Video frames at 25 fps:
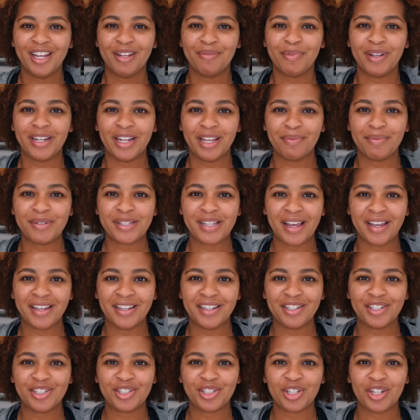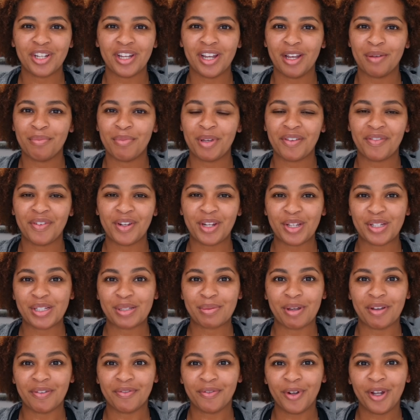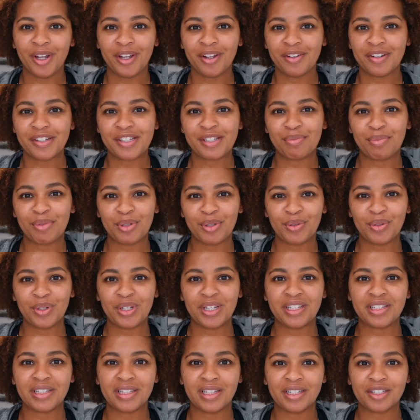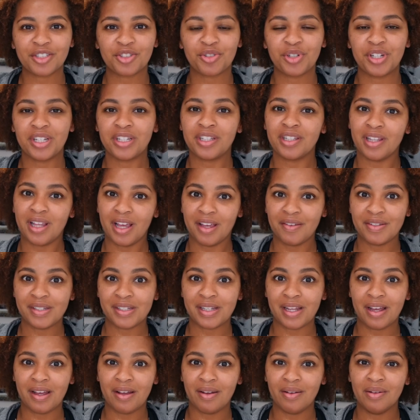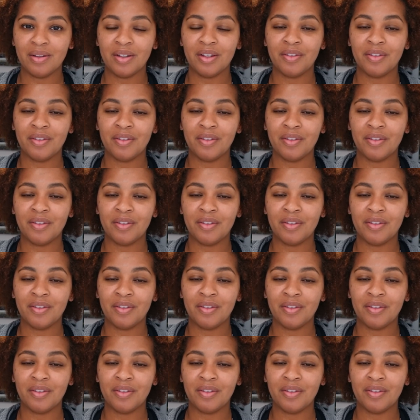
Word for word: My name is Ayesha. I make videos about fragrance, beauty, luxury, and lifestyle.